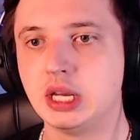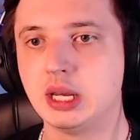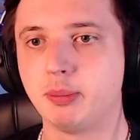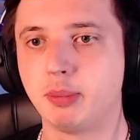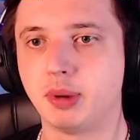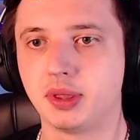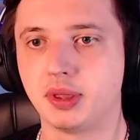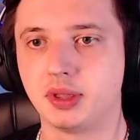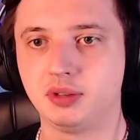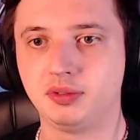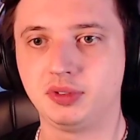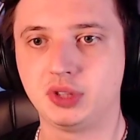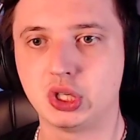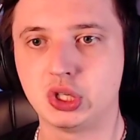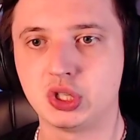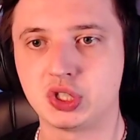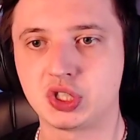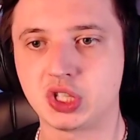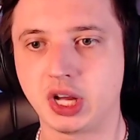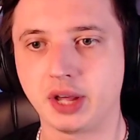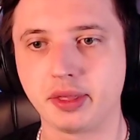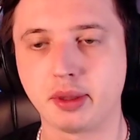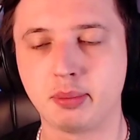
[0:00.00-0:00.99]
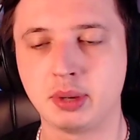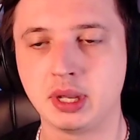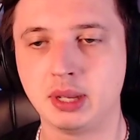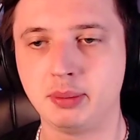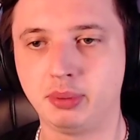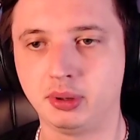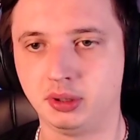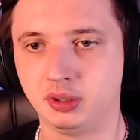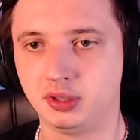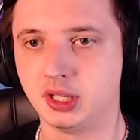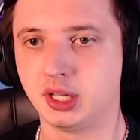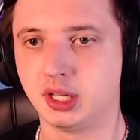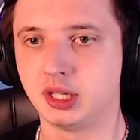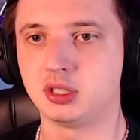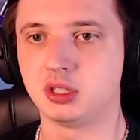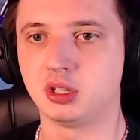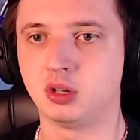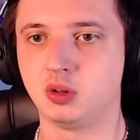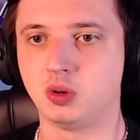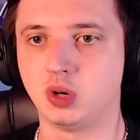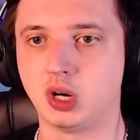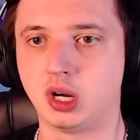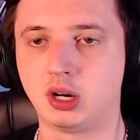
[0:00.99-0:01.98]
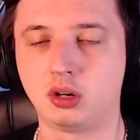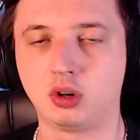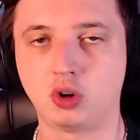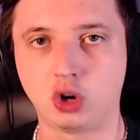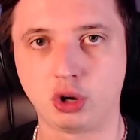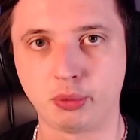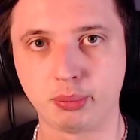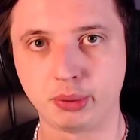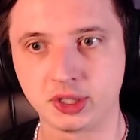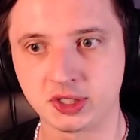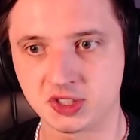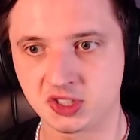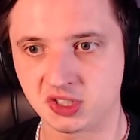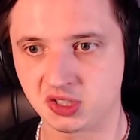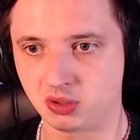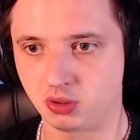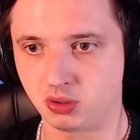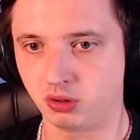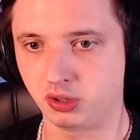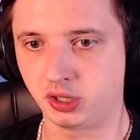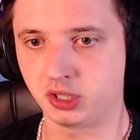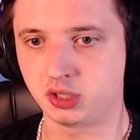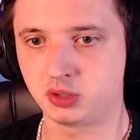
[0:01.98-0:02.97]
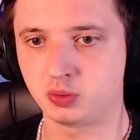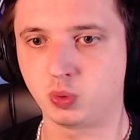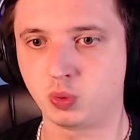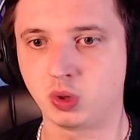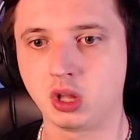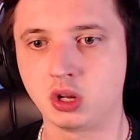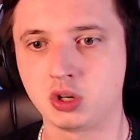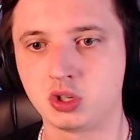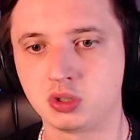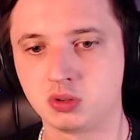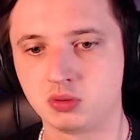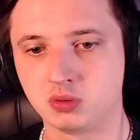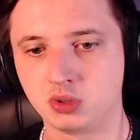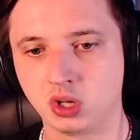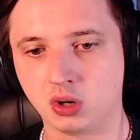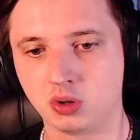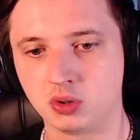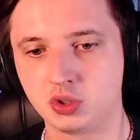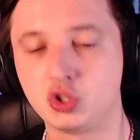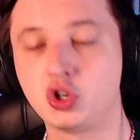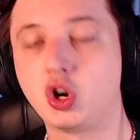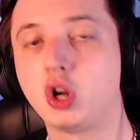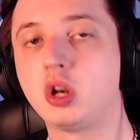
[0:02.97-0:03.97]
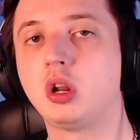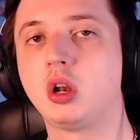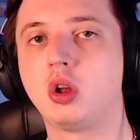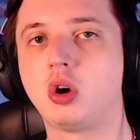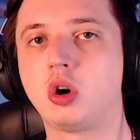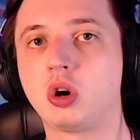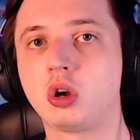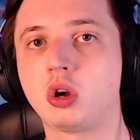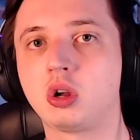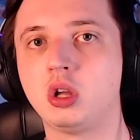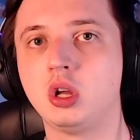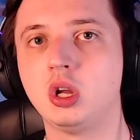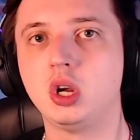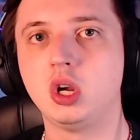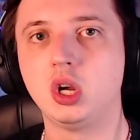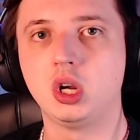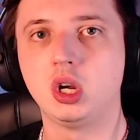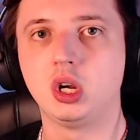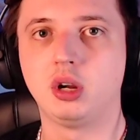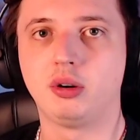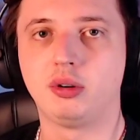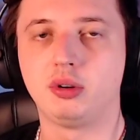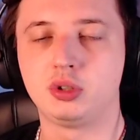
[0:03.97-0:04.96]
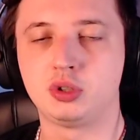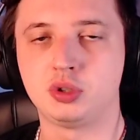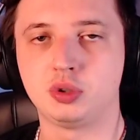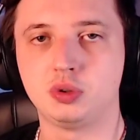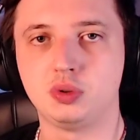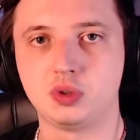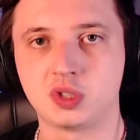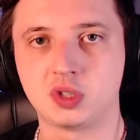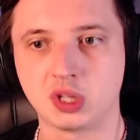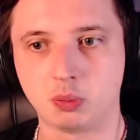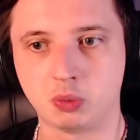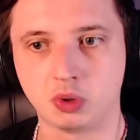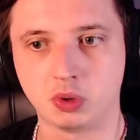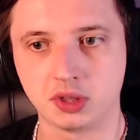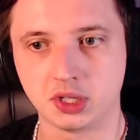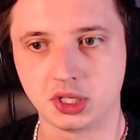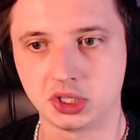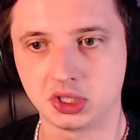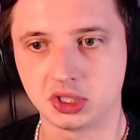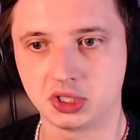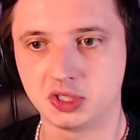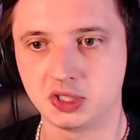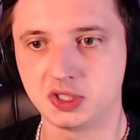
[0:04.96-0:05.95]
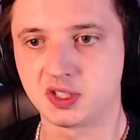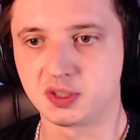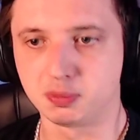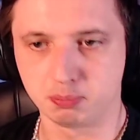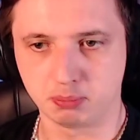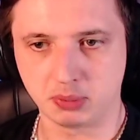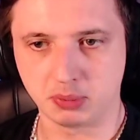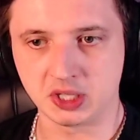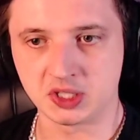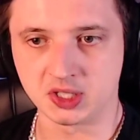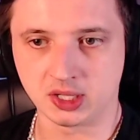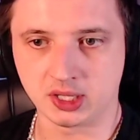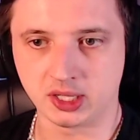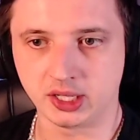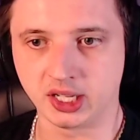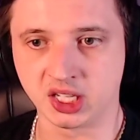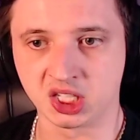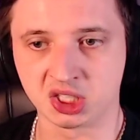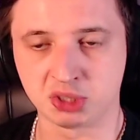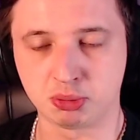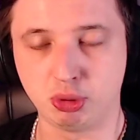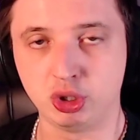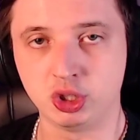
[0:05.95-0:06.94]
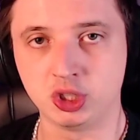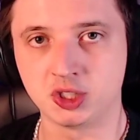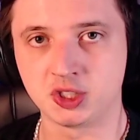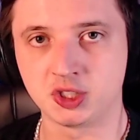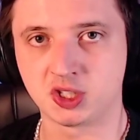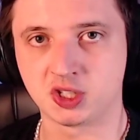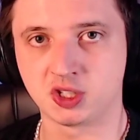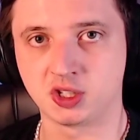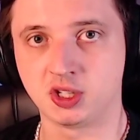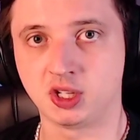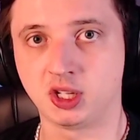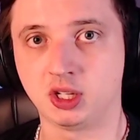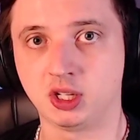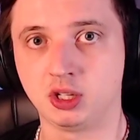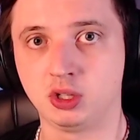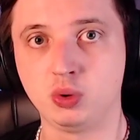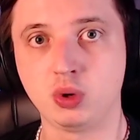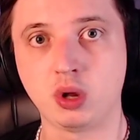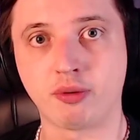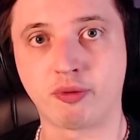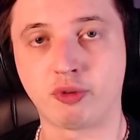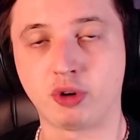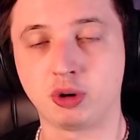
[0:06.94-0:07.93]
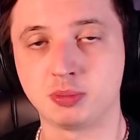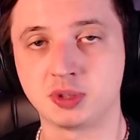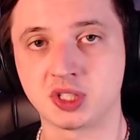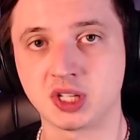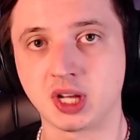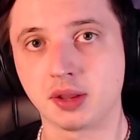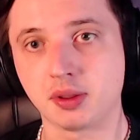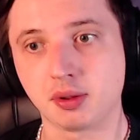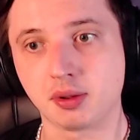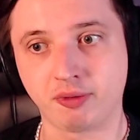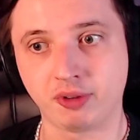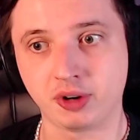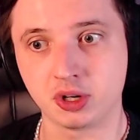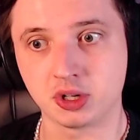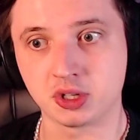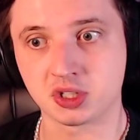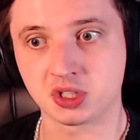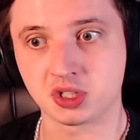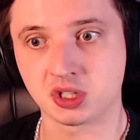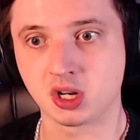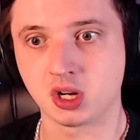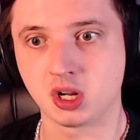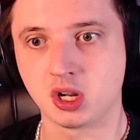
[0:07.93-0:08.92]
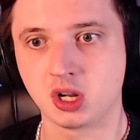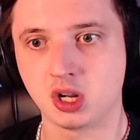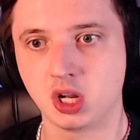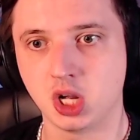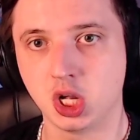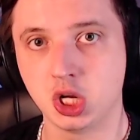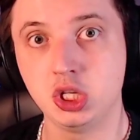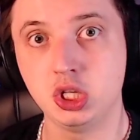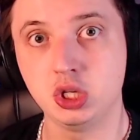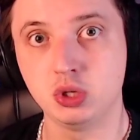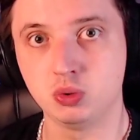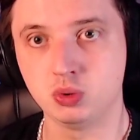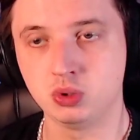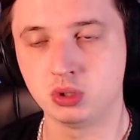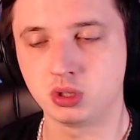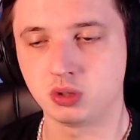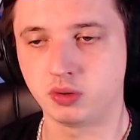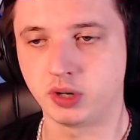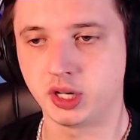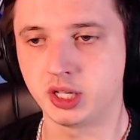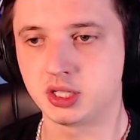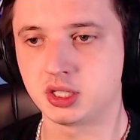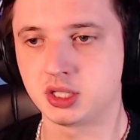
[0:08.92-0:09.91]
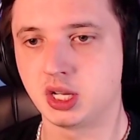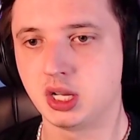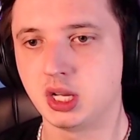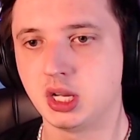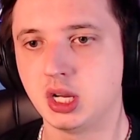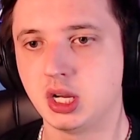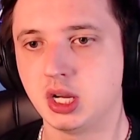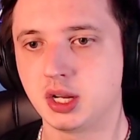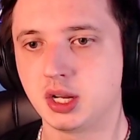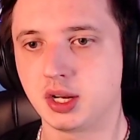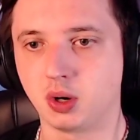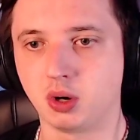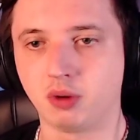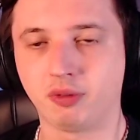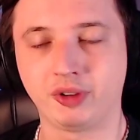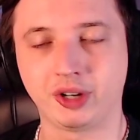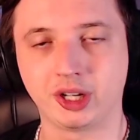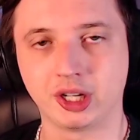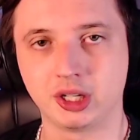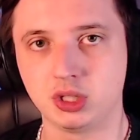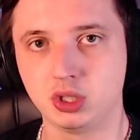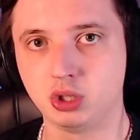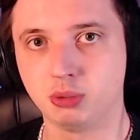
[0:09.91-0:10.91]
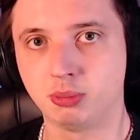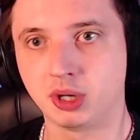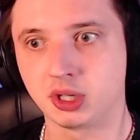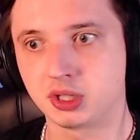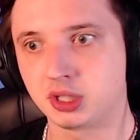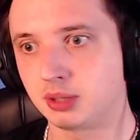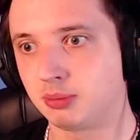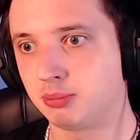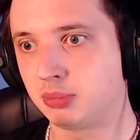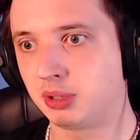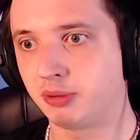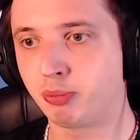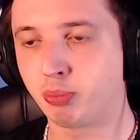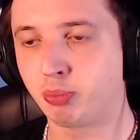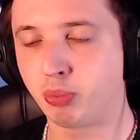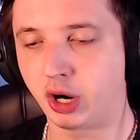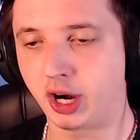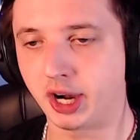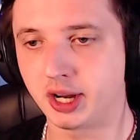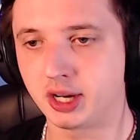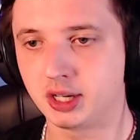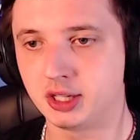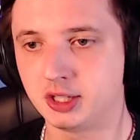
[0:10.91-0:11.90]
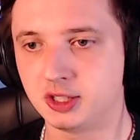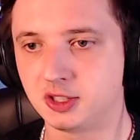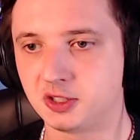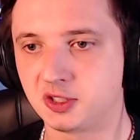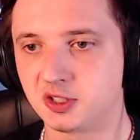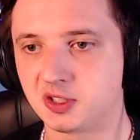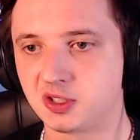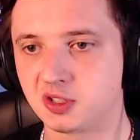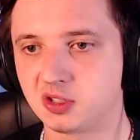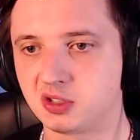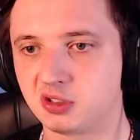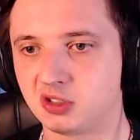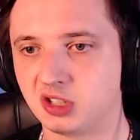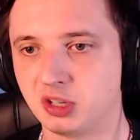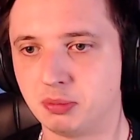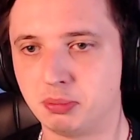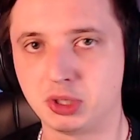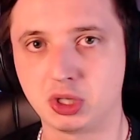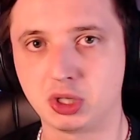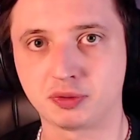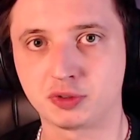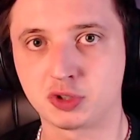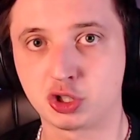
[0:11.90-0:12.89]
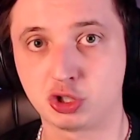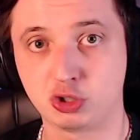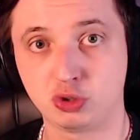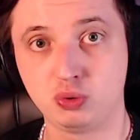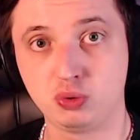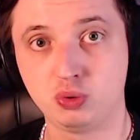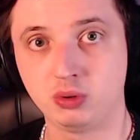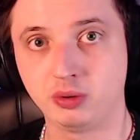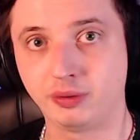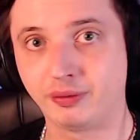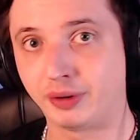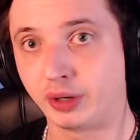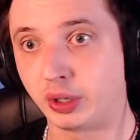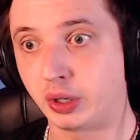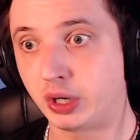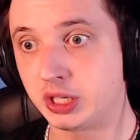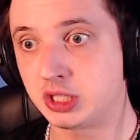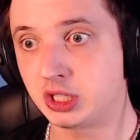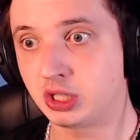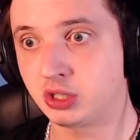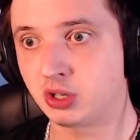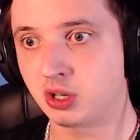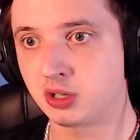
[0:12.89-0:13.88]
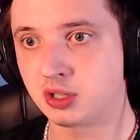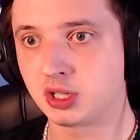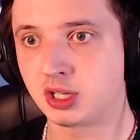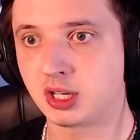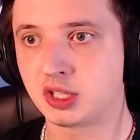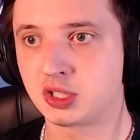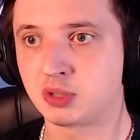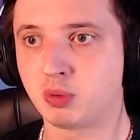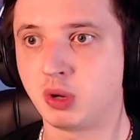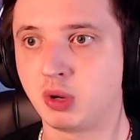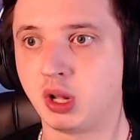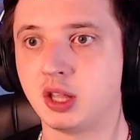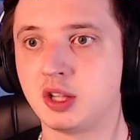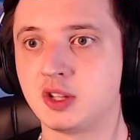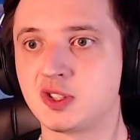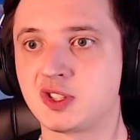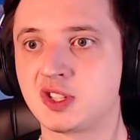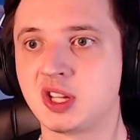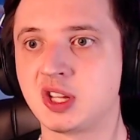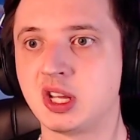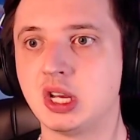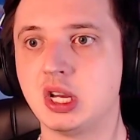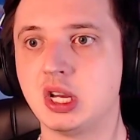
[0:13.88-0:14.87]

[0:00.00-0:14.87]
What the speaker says: But if there's other people that, you know, are orbits or that want to, you know, join along to someone that is basically experiencing Luna from start to finish anew, right? The only thing I knew about them prior is a bit of true variety content as well as